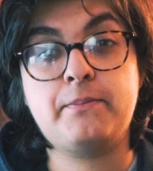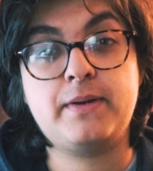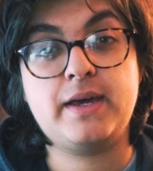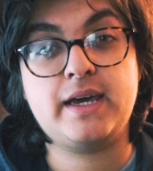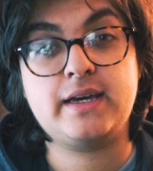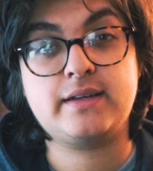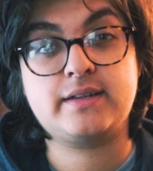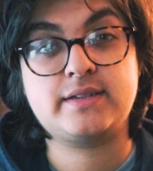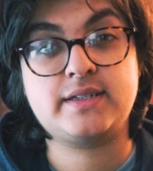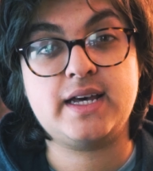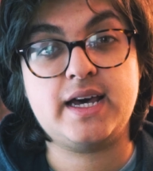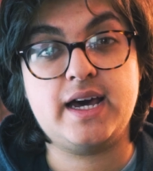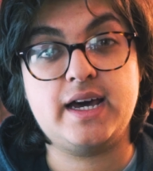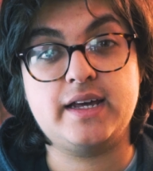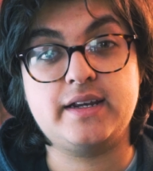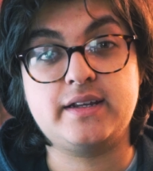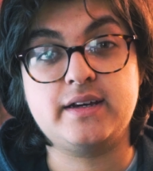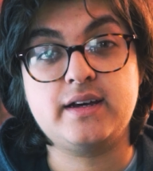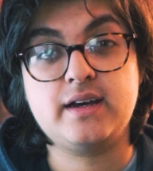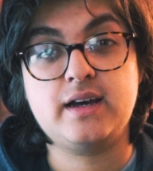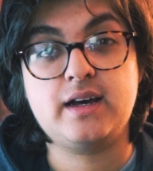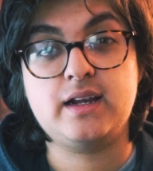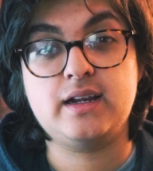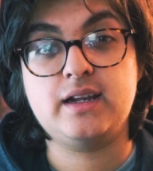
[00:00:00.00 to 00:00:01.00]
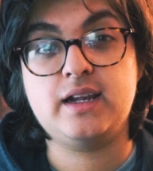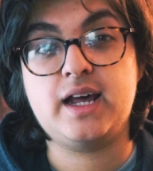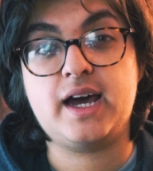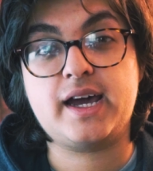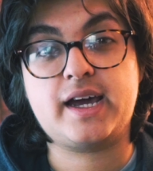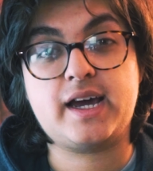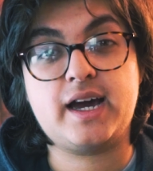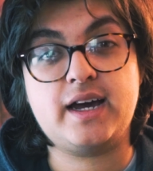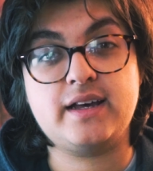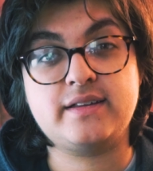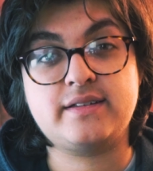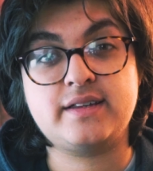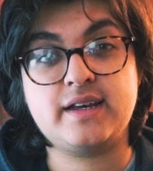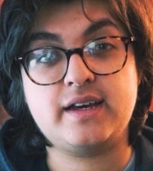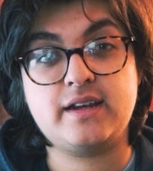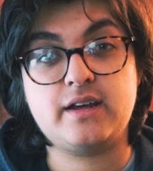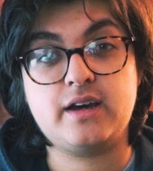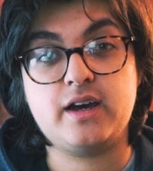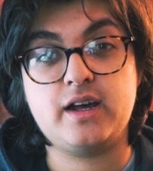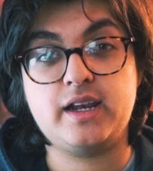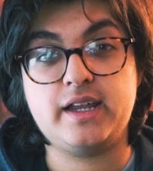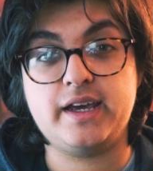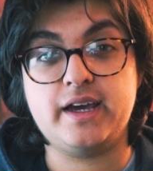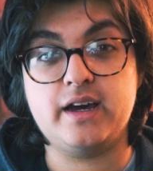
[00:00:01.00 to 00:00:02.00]
being said, like I said
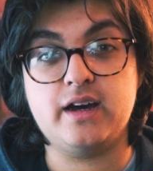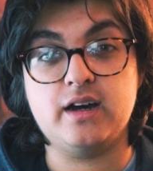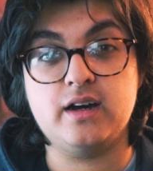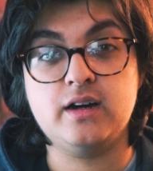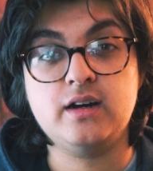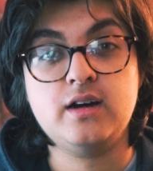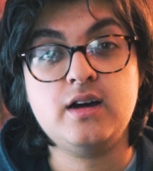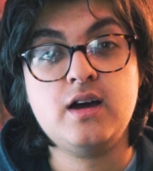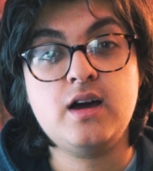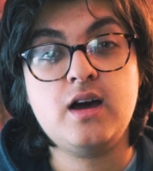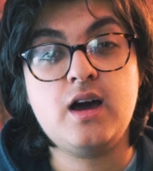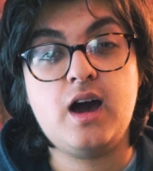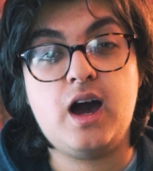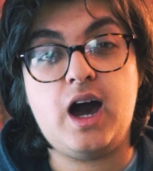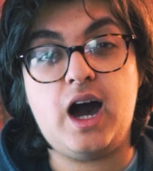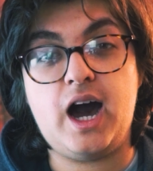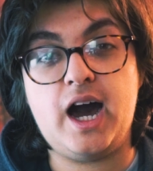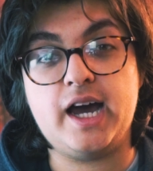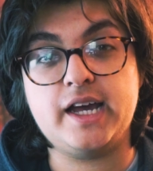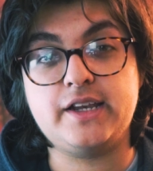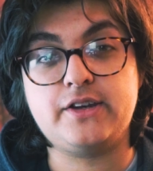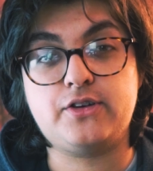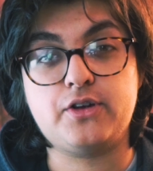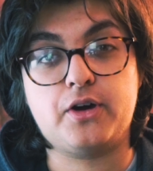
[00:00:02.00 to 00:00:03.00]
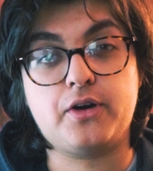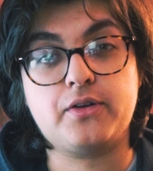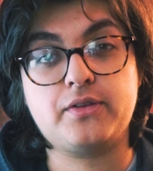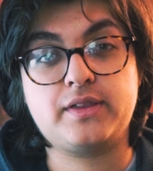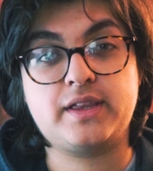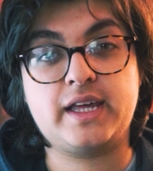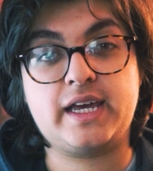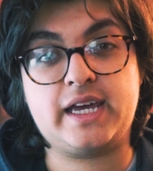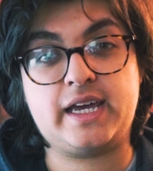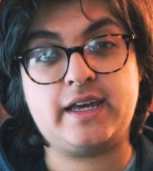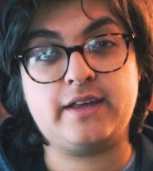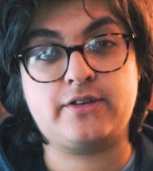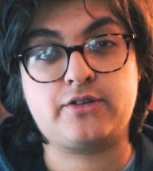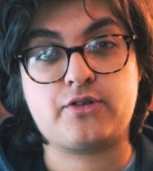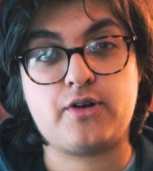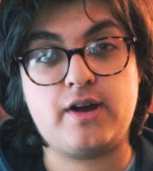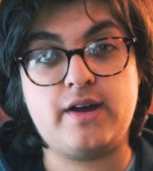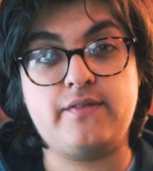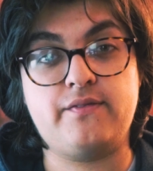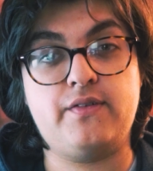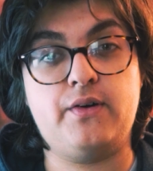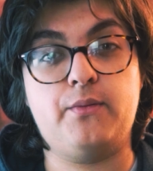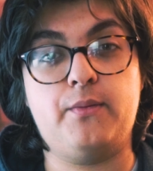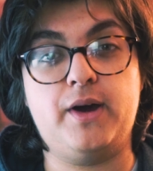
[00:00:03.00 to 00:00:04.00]
earlier, I don't think it's
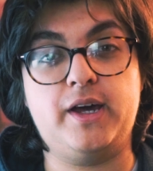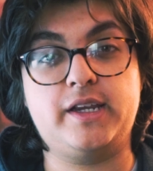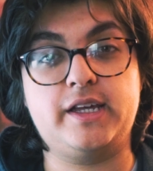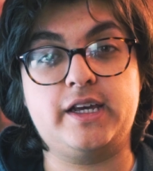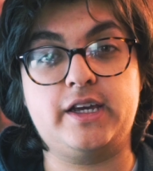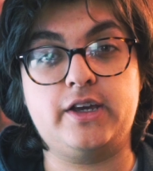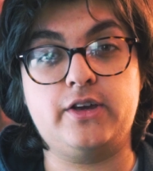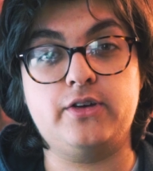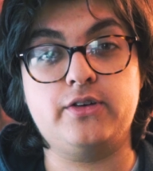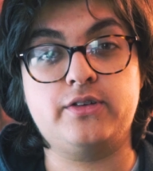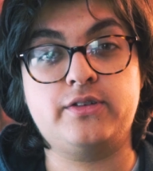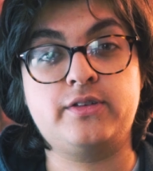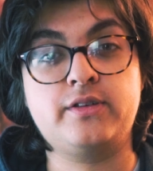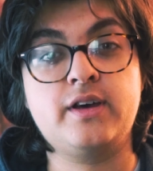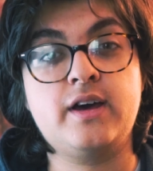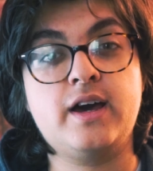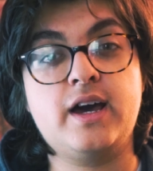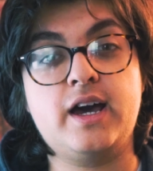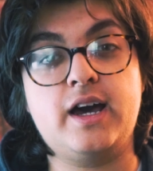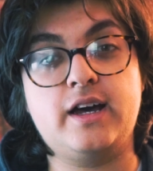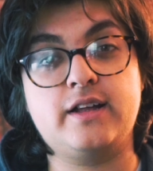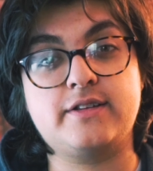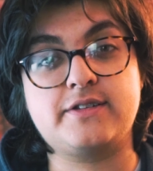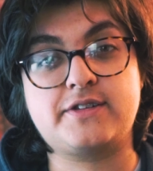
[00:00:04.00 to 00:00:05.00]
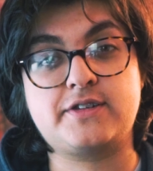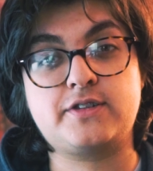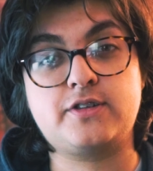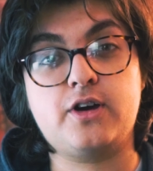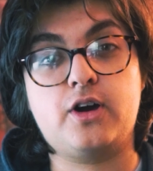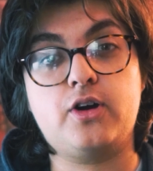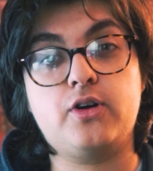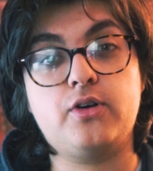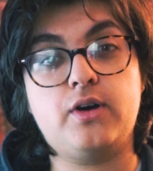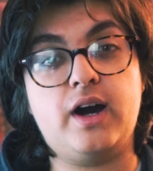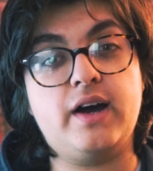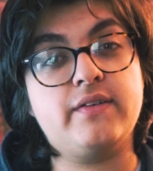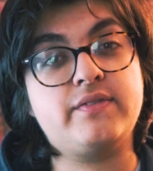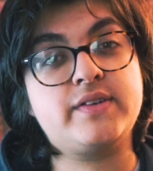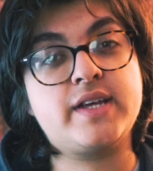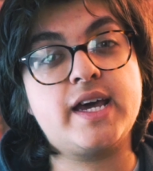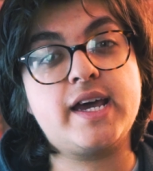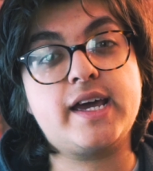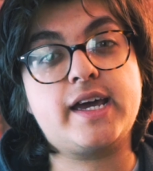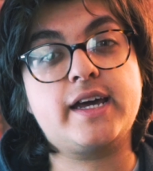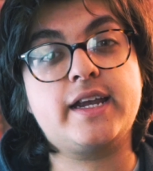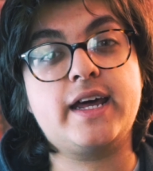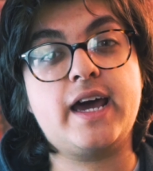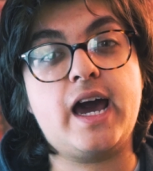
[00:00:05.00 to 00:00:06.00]
great for wedding use, and so I've
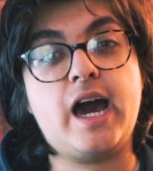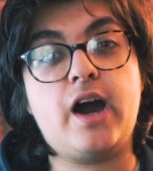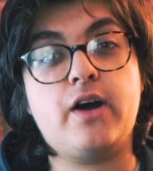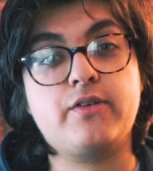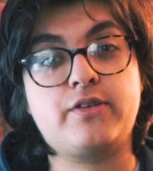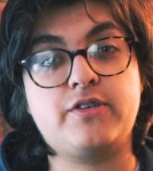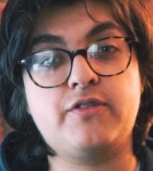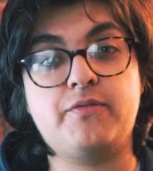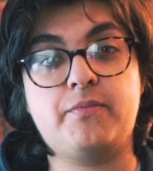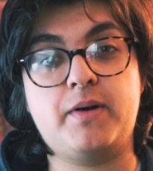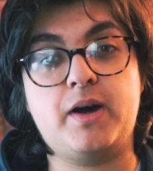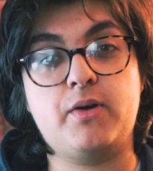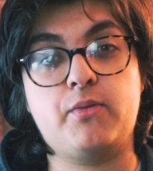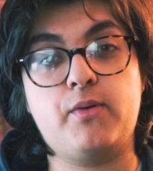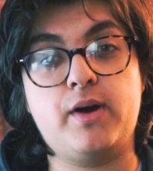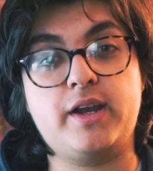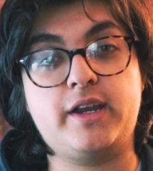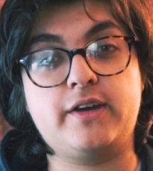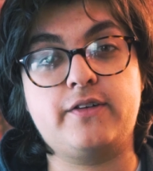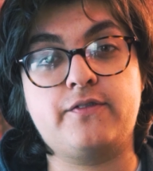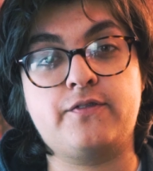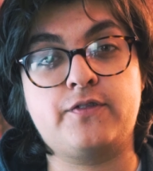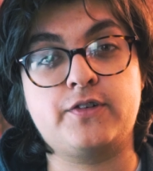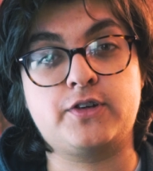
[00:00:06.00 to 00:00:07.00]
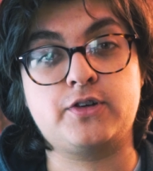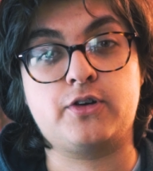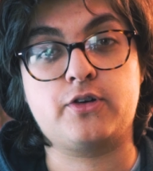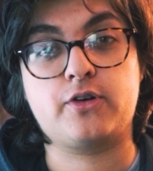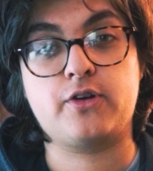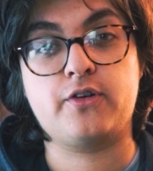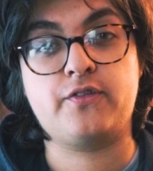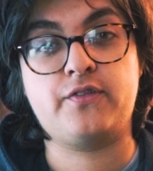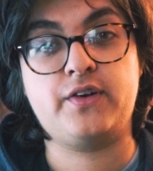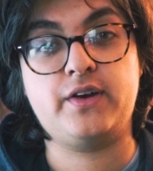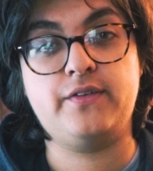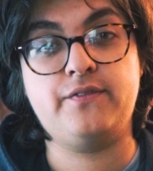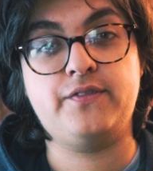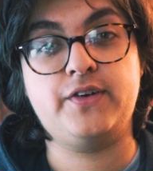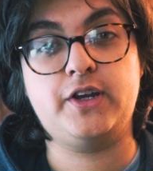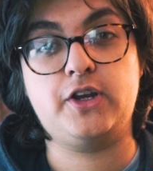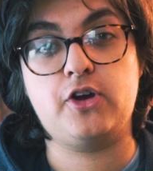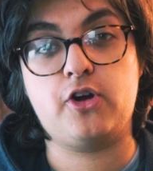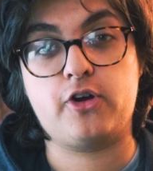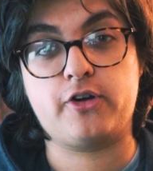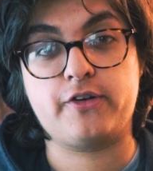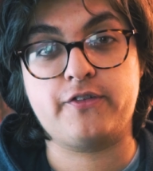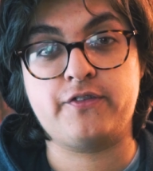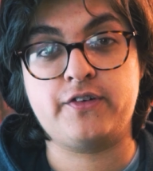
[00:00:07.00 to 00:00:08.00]
taken it out of my wedding photography and
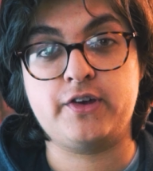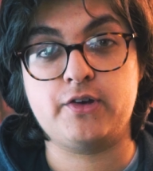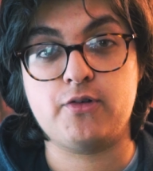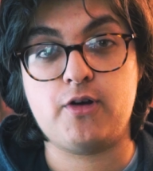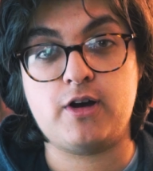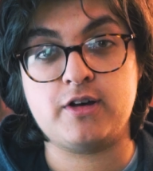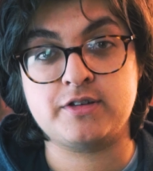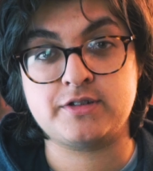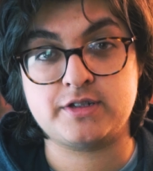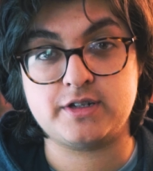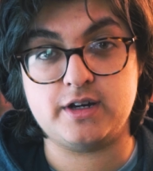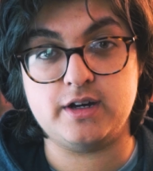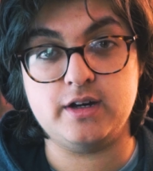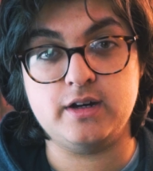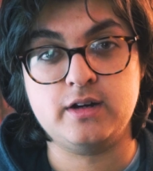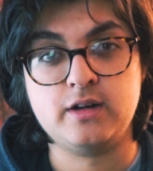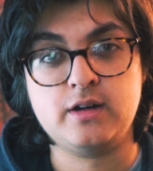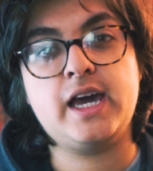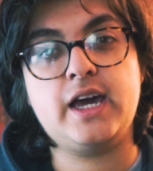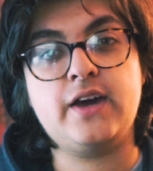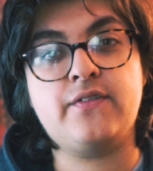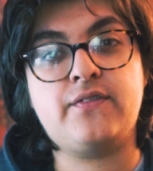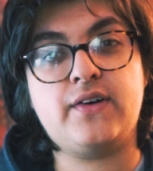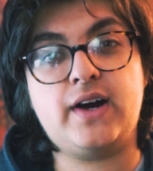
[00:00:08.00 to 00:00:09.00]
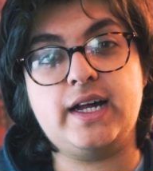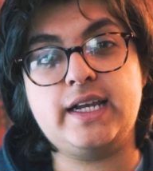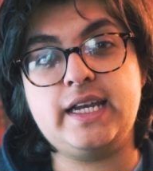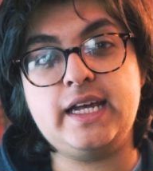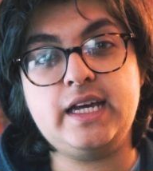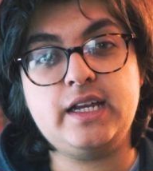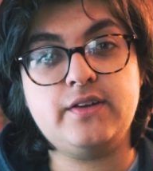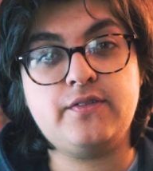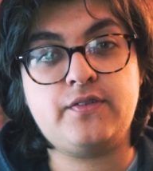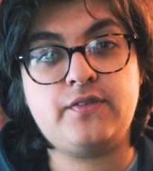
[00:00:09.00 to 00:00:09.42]
videography roster. If I need a